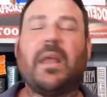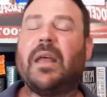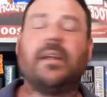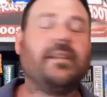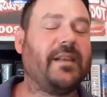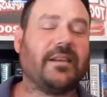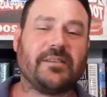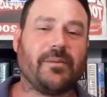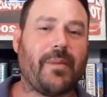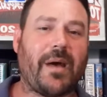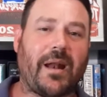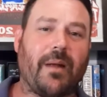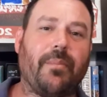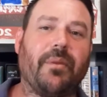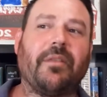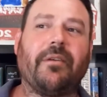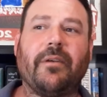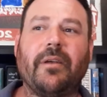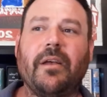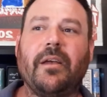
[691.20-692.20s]
doesn't matter,
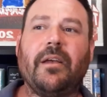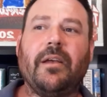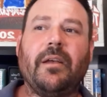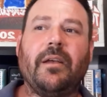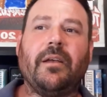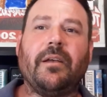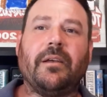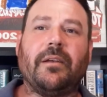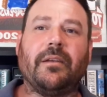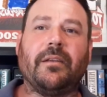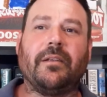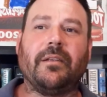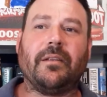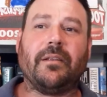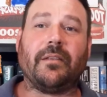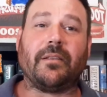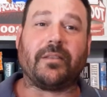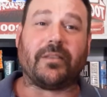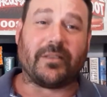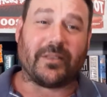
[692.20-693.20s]
but
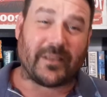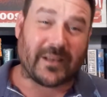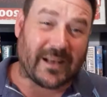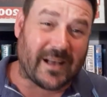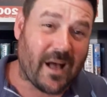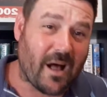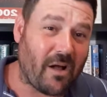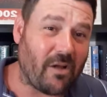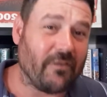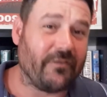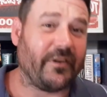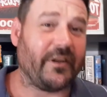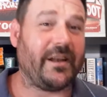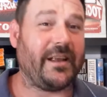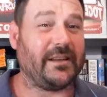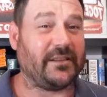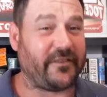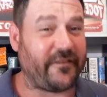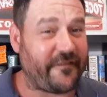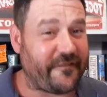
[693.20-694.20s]
the culvert
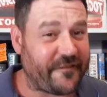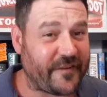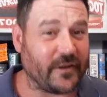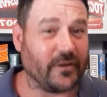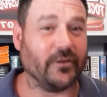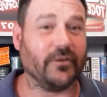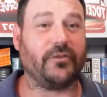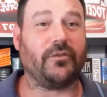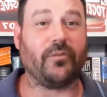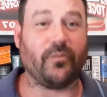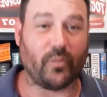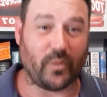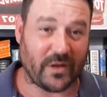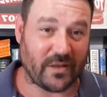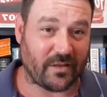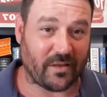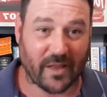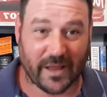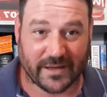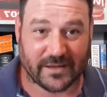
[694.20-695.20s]
is filled
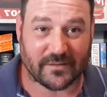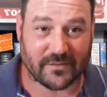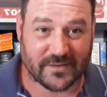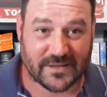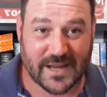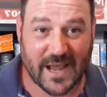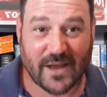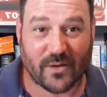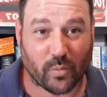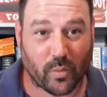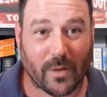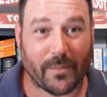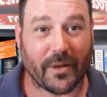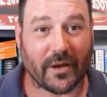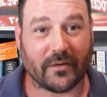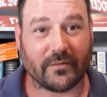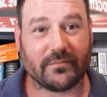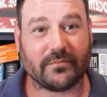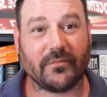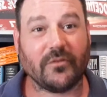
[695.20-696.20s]
with, like, dead
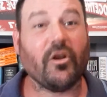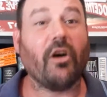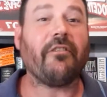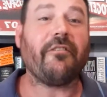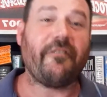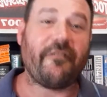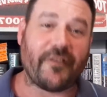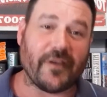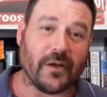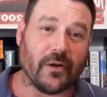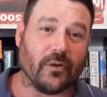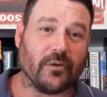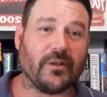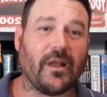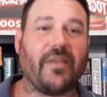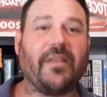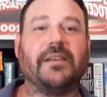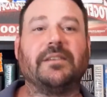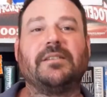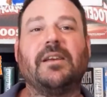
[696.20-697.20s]
women. Not filled,
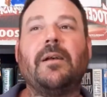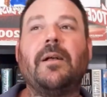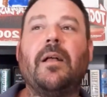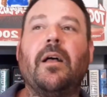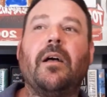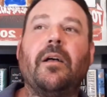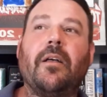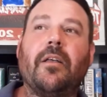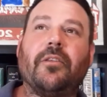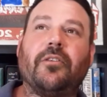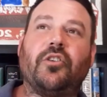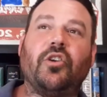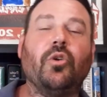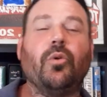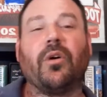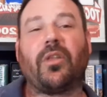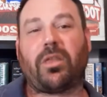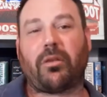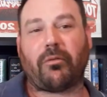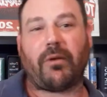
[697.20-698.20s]
like, there's 2
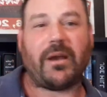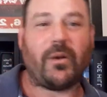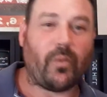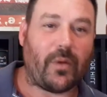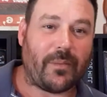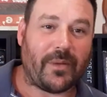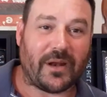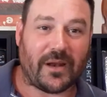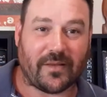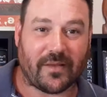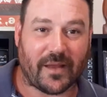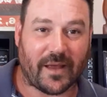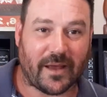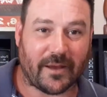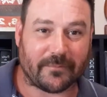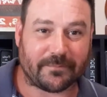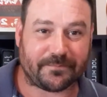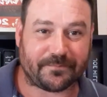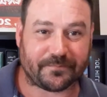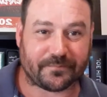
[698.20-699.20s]
or 3 women in there
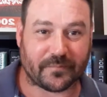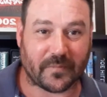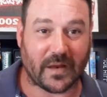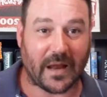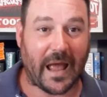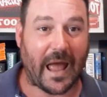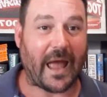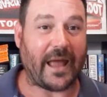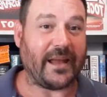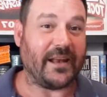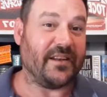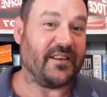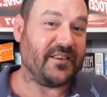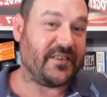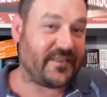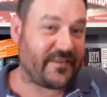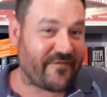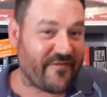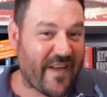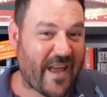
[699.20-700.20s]
in
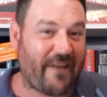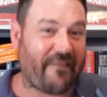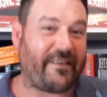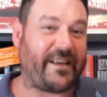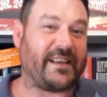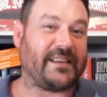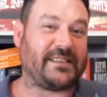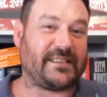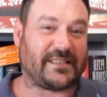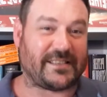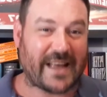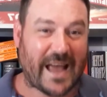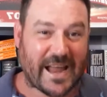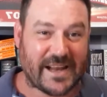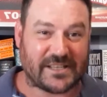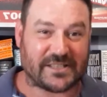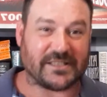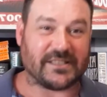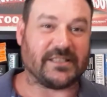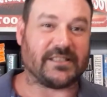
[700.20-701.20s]
various
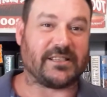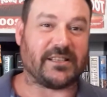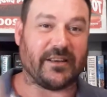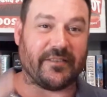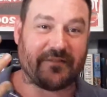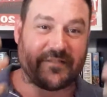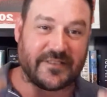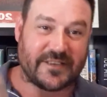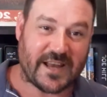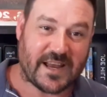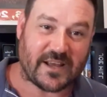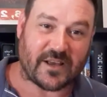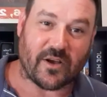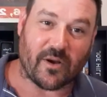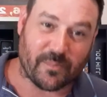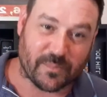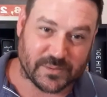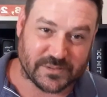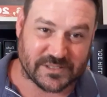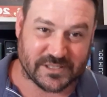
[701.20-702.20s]
stages of
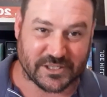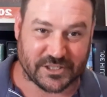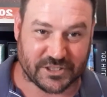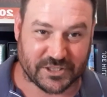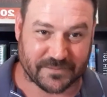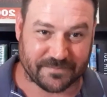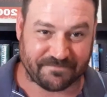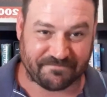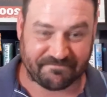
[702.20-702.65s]
decomposition.